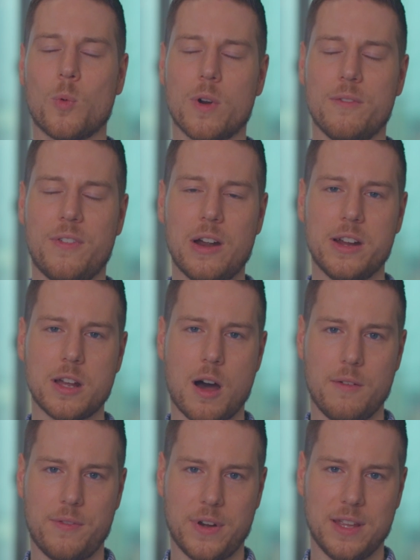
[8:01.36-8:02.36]
we're very
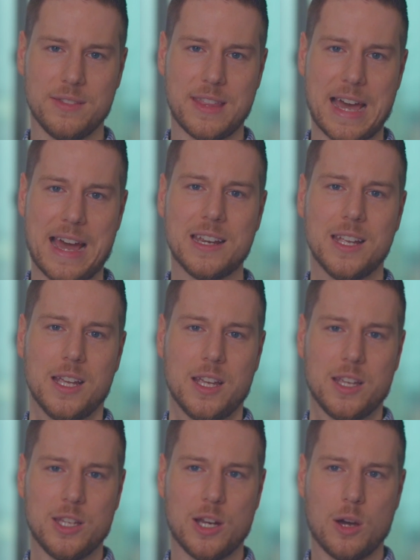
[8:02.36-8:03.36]
confident that
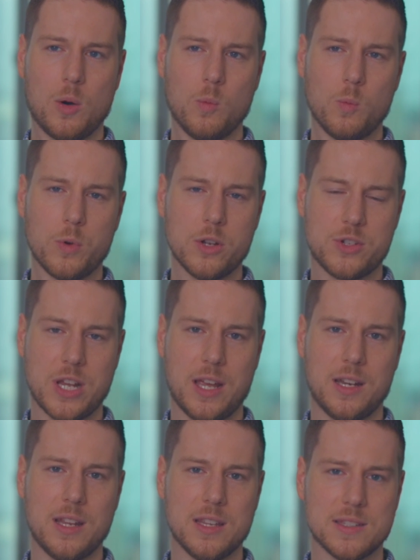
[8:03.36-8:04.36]

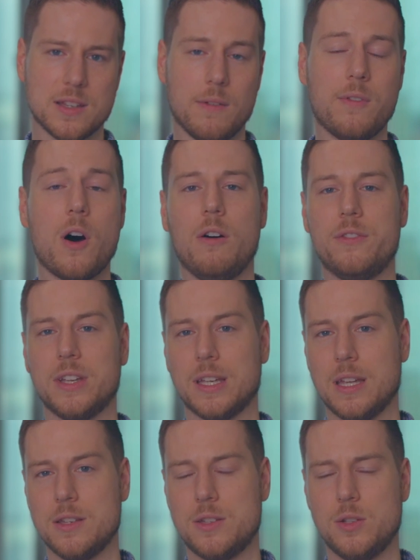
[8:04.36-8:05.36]
RioChain is
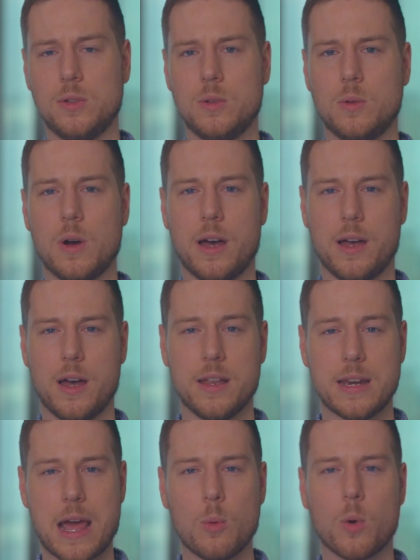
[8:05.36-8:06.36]
evolving into a
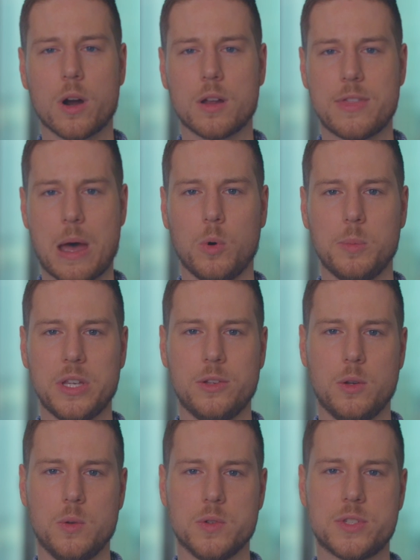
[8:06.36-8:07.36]
network that will be
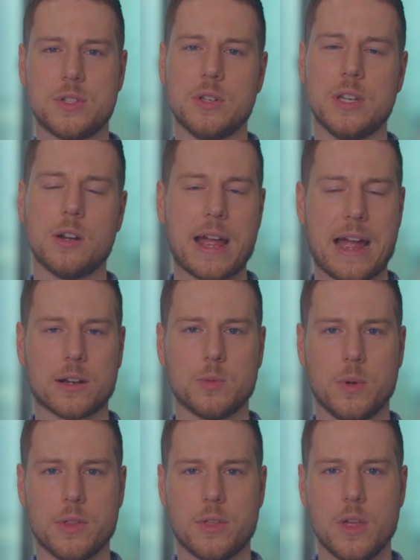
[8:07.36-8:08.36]
used to
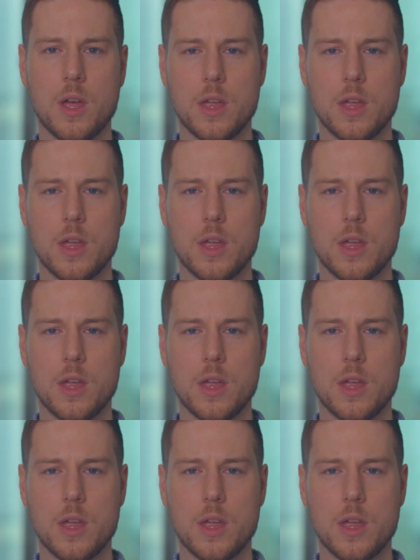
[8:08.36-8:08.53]
interact with